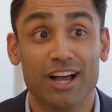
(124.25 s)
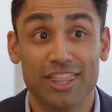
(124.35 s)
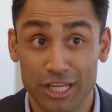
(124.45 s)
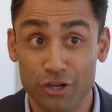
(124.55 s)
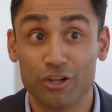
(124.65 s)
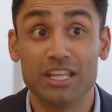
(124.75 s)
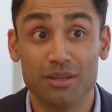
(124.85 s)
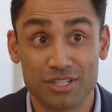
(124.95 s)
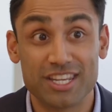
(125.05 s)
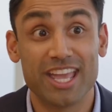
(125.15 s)
I think your
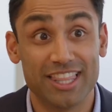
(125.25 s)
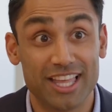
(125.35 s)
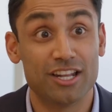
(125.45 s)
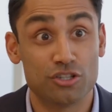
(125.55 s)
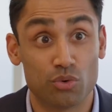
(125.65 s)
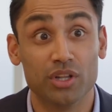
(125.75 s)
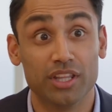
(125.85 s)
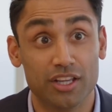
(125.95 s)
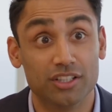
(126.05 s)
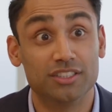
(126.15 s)
team is taking that as a
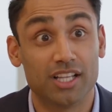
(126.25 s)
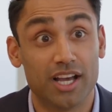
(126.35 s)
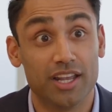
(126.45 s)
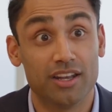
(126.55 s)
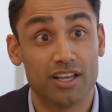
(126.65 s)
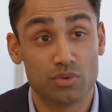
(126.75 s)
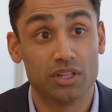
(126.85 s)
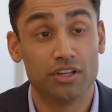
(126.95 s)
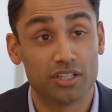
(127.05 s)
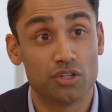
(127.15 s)
really good sign as we
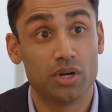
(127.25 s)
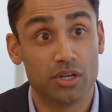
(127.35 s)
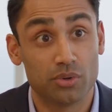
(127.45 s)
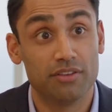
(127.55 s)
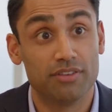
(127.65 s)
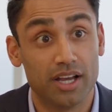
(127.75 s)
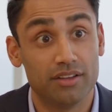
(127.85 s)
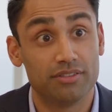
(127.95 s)
look to 2025.